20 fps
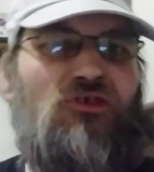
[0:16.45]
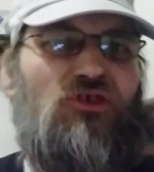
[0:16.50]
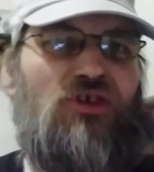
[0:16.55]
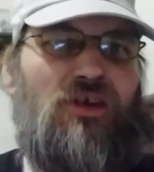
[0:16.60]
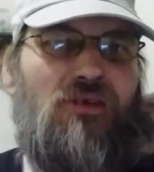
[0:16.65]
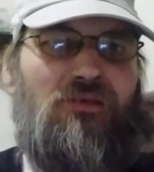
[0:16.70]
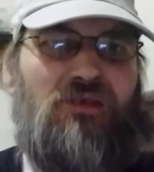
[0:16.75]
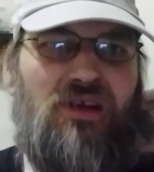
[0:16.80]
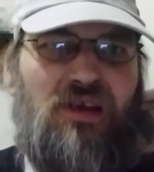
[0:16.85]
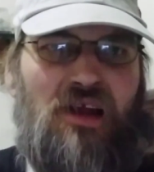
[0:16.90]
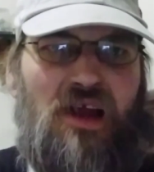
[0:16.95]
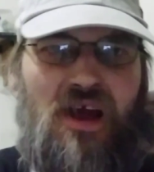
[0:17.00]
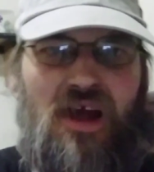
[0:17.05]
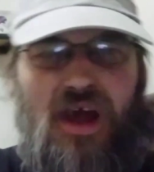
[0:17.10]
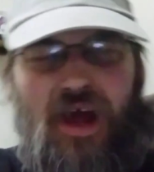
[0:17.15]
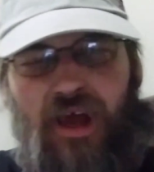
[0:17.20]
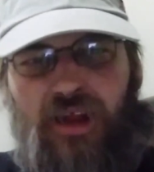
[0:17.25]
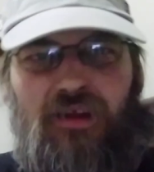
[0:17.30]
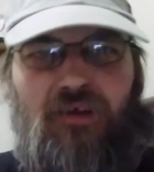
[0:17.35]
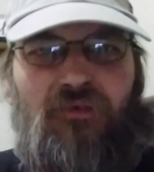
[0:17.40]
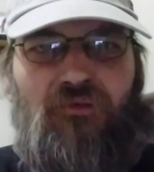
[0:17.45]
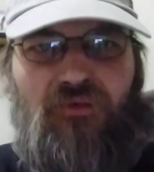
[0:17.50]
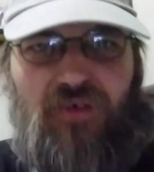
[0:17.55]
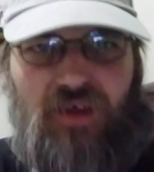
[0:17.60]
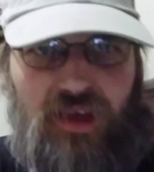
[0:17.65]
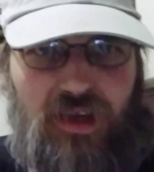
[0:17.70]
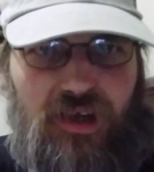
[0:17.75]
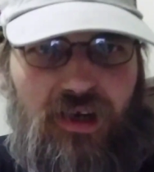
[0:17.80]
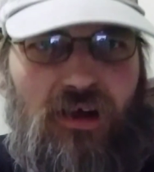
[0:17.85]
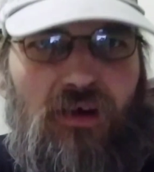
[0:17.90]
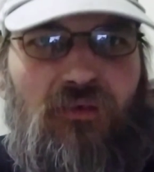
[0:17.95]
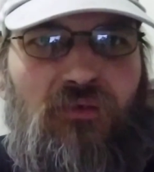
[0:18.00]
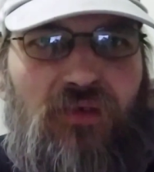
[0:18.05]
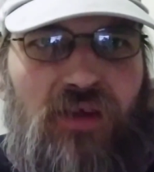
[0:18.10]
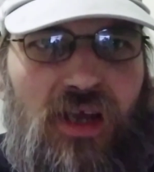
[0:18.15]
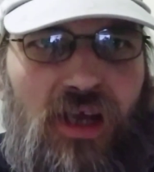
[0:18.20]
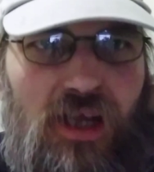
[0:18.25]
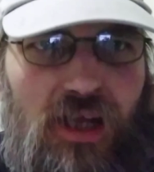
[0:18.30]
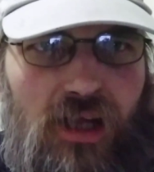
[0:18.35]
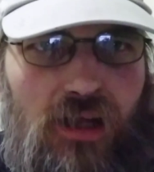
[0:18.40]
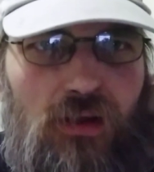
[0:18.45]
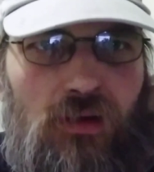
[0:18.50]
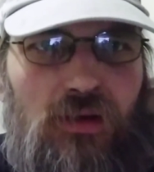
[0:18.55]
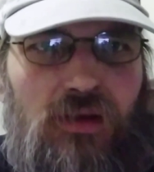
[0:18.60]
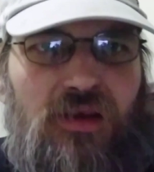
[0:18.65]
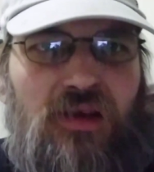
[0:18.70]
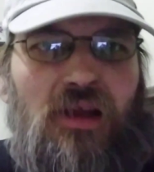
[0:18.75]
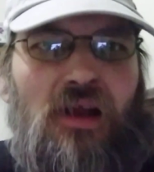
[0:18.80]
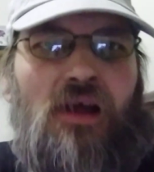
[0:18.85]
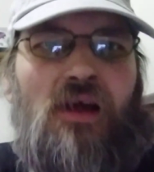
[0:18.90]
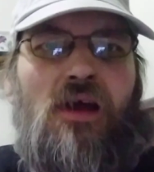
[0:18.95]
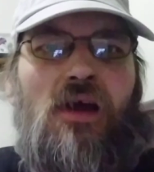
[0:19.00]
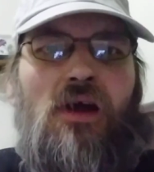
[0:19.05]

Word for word: Chiefs and the Philadelphia Eagles,